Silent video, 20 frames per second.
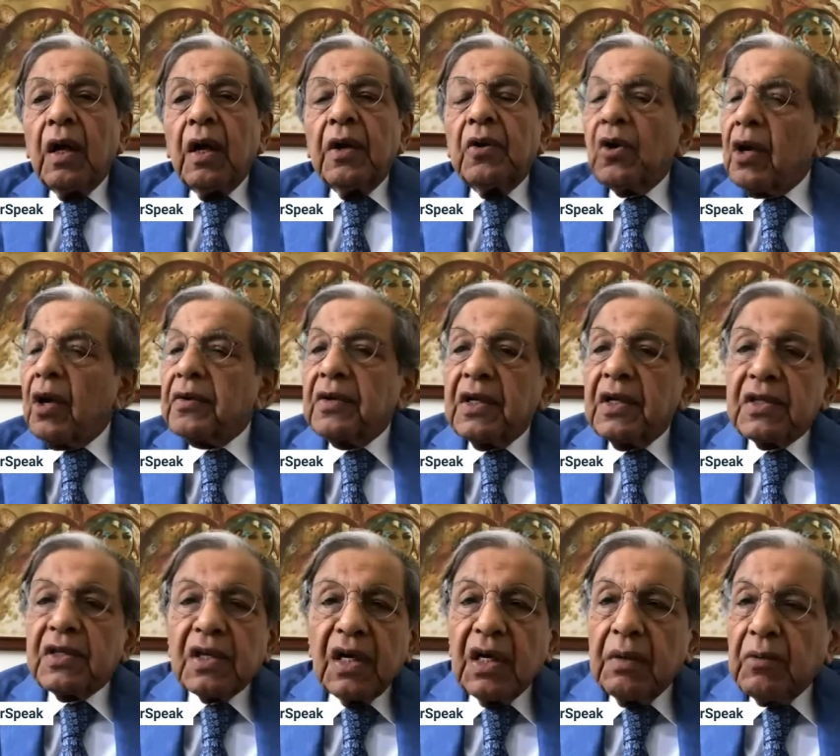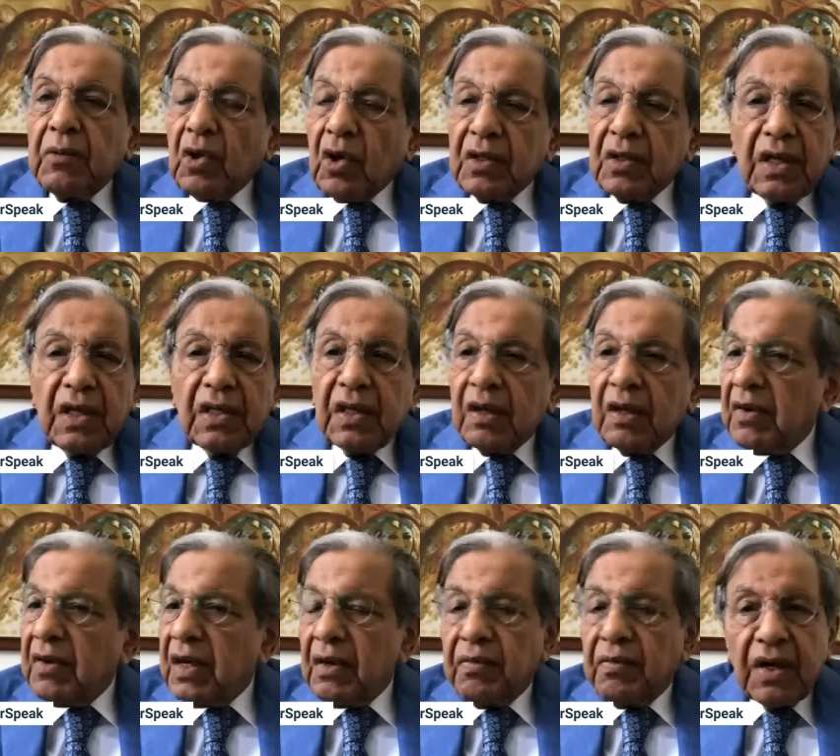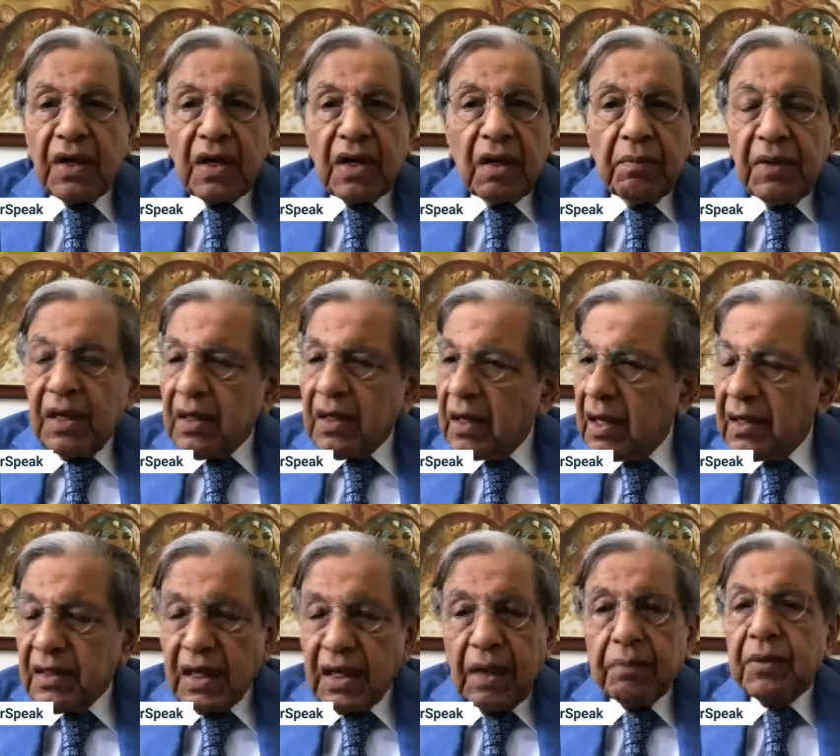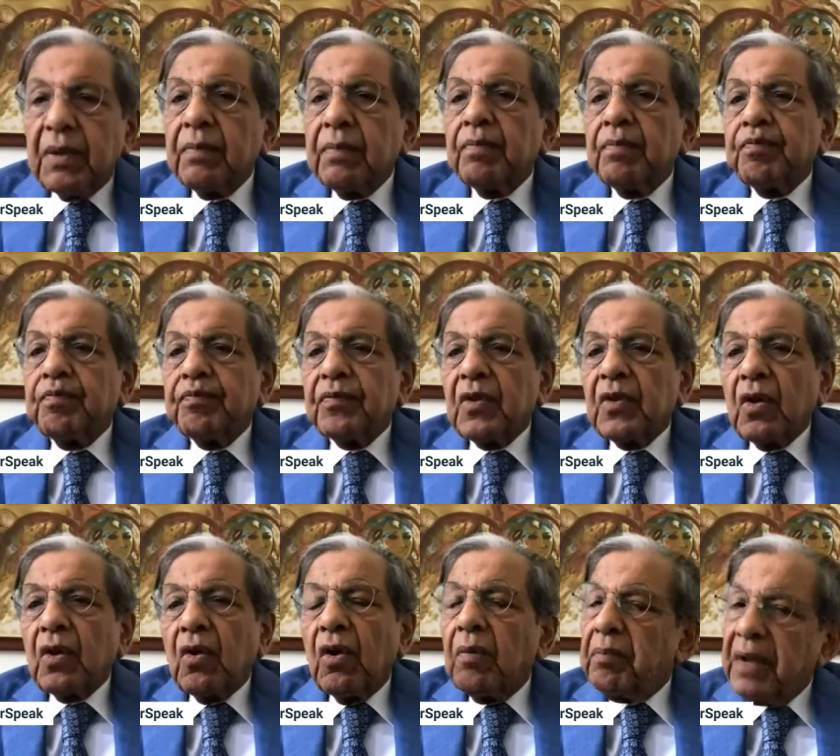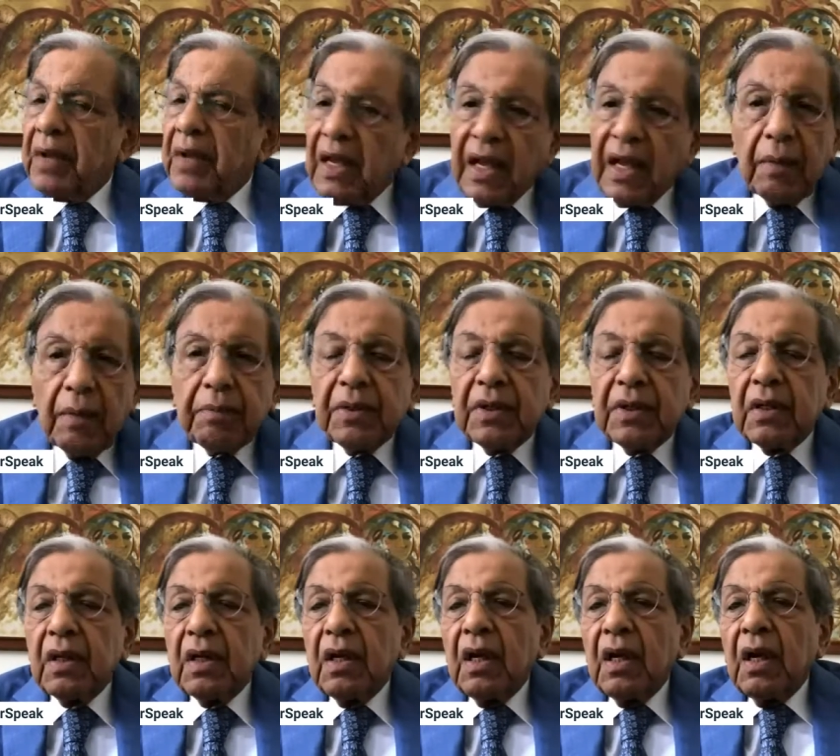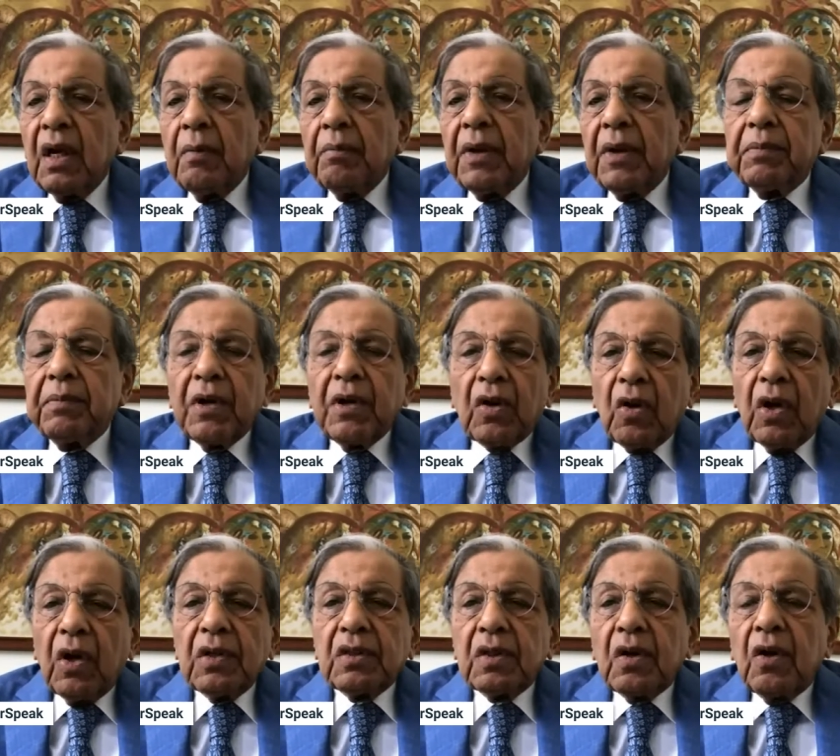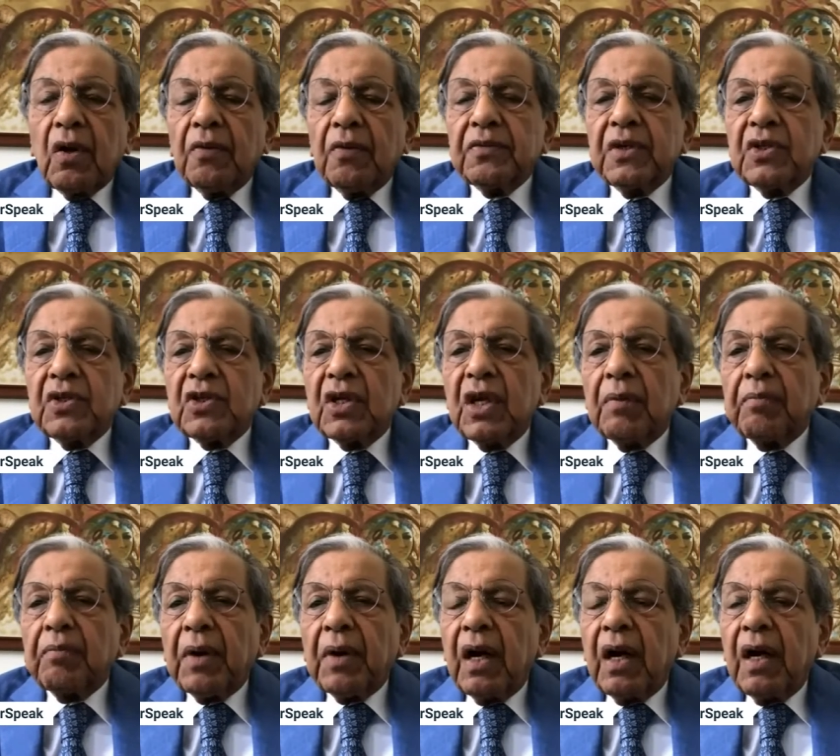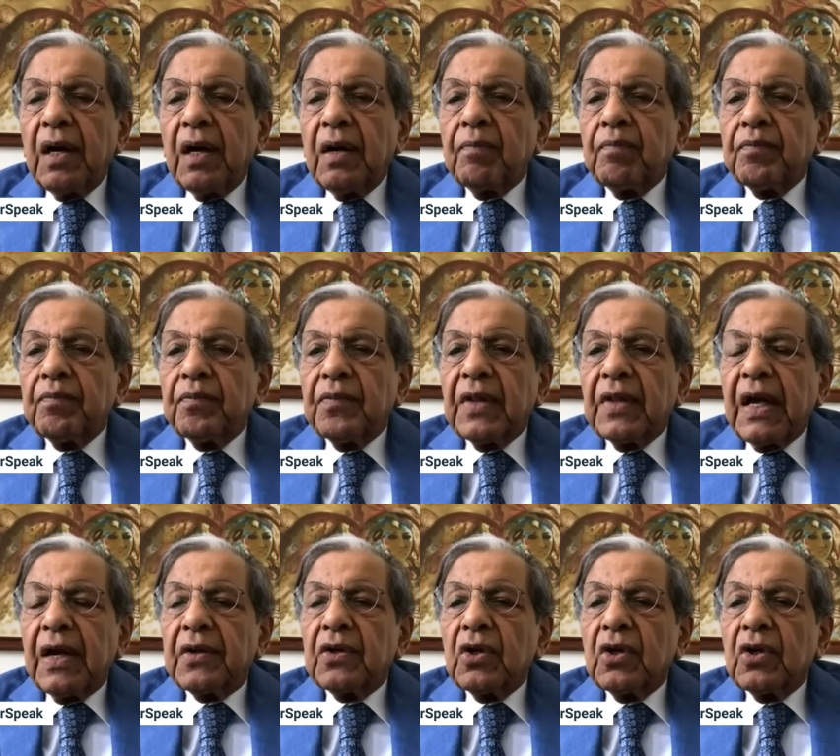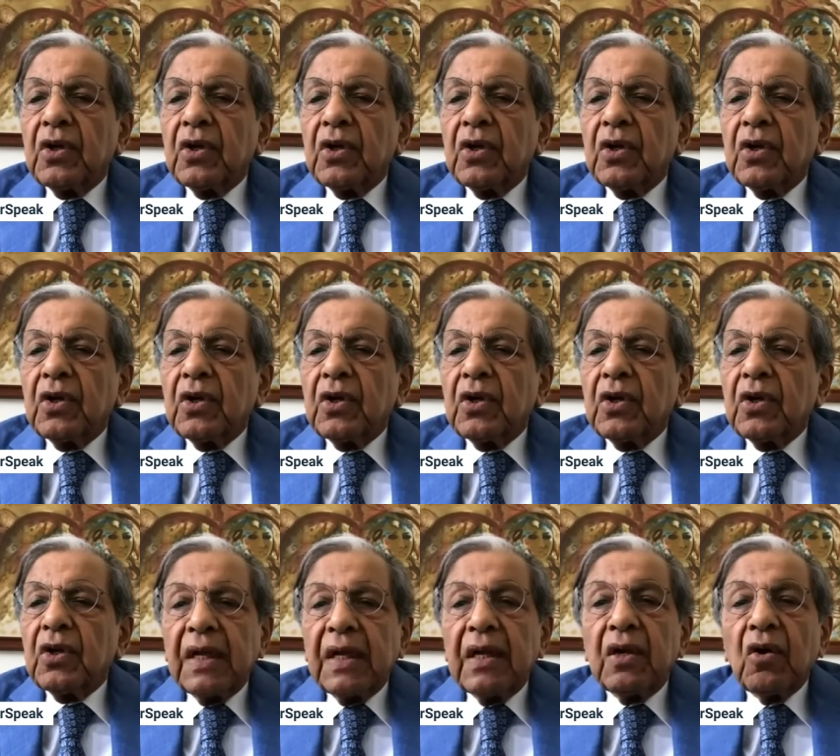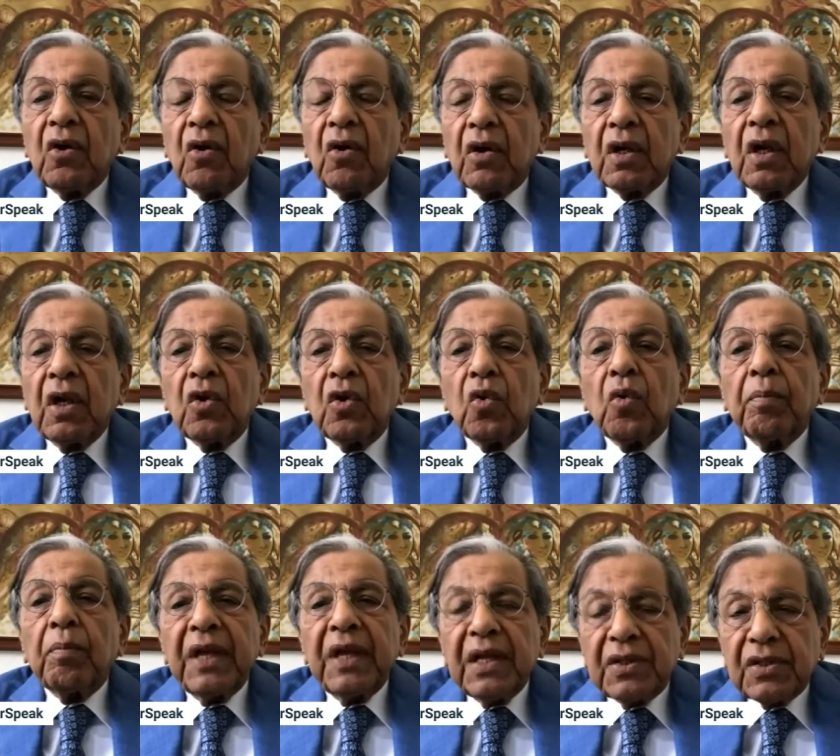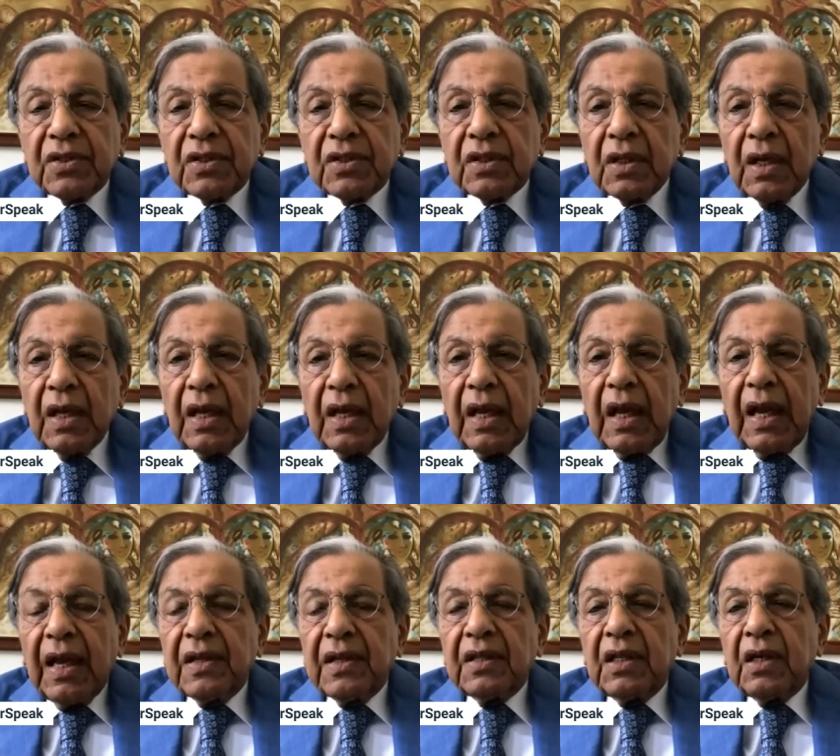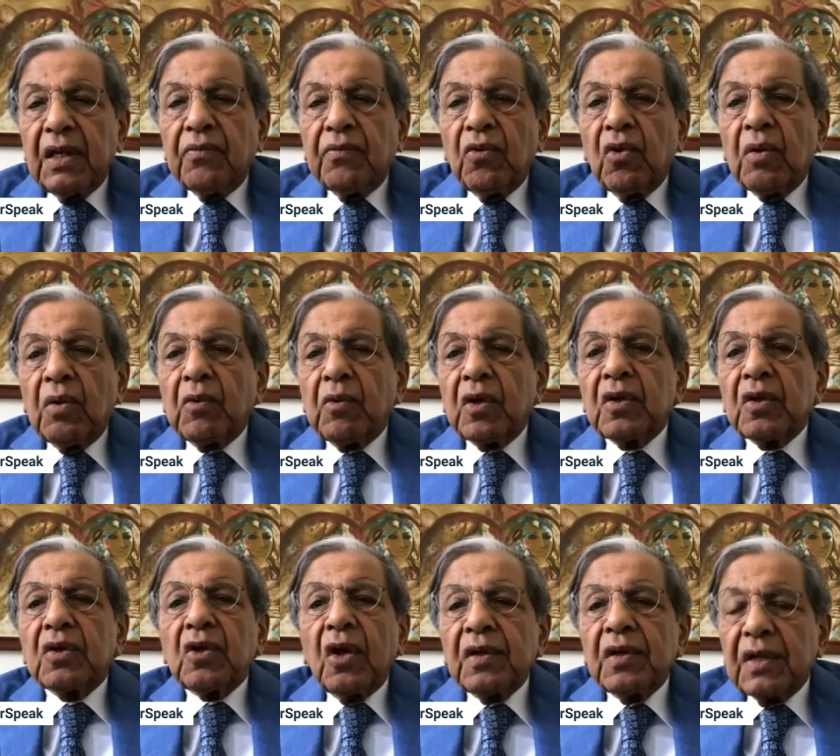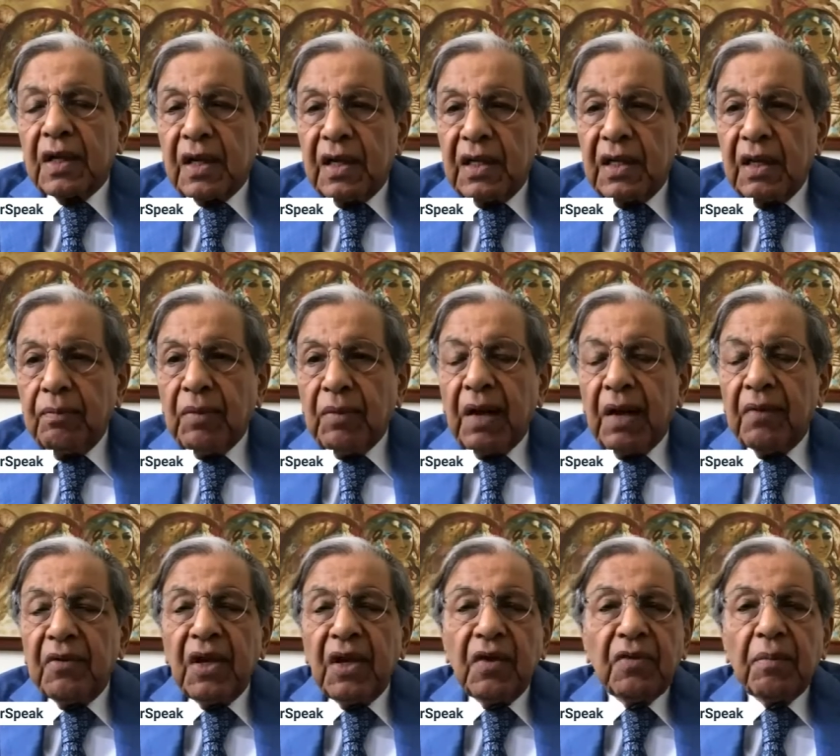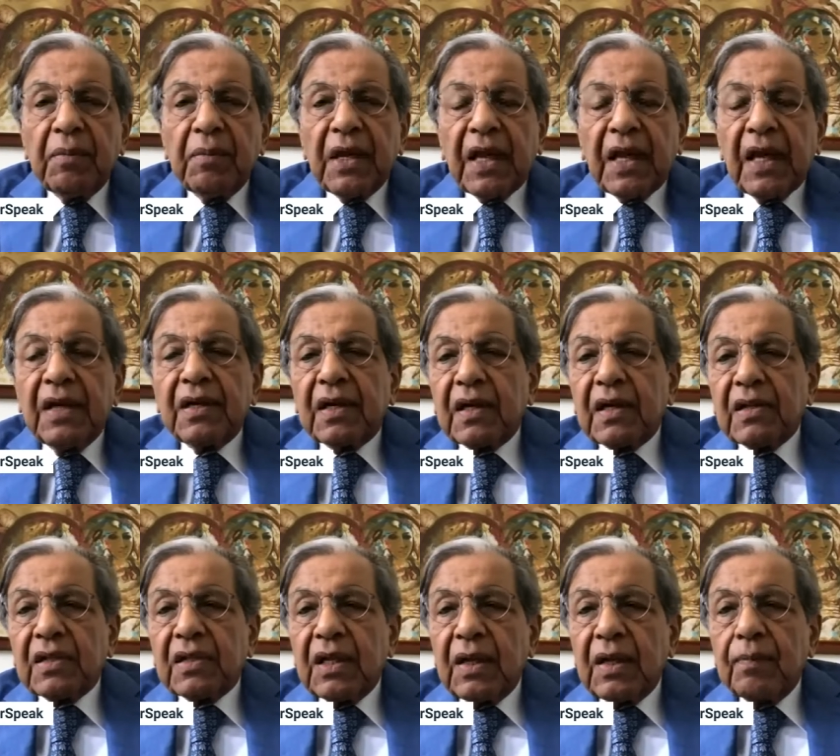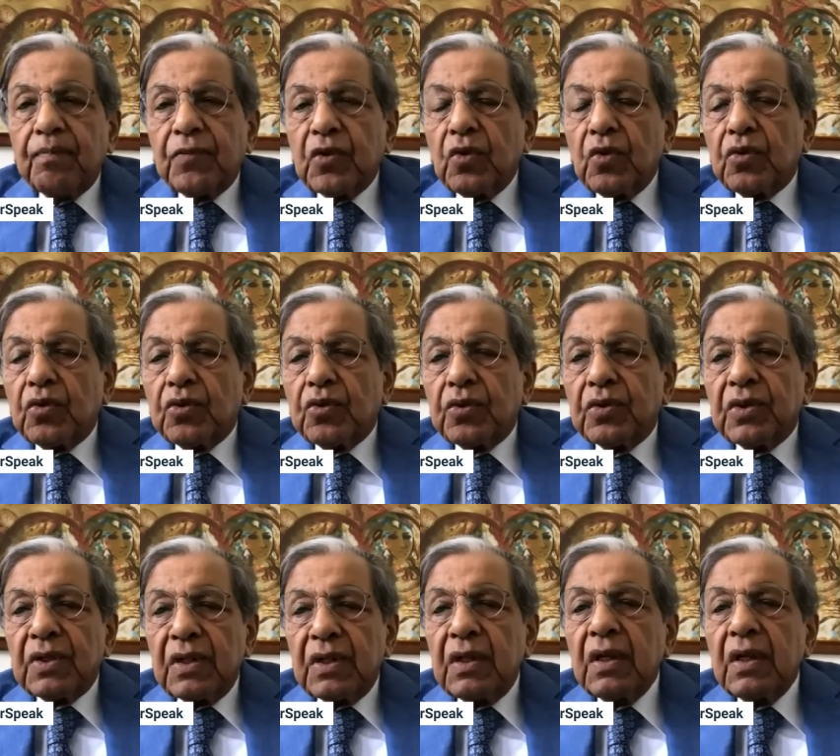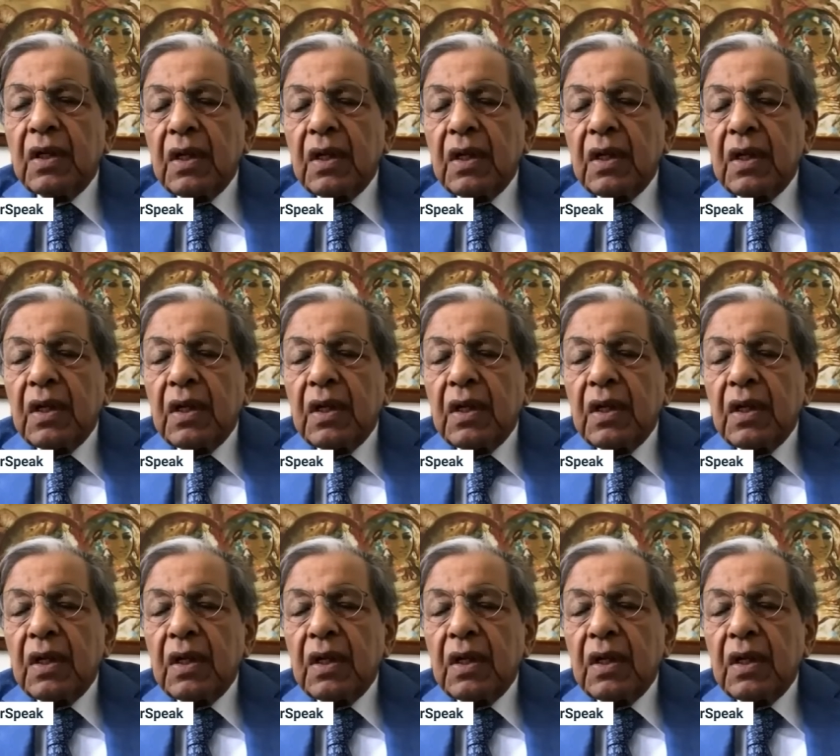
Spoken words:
Not necessarily because anything very fundamental has happened or may happen, but because of the sheer power that you are then on a low base, and therefore monotonically, by way of mechanical, you should see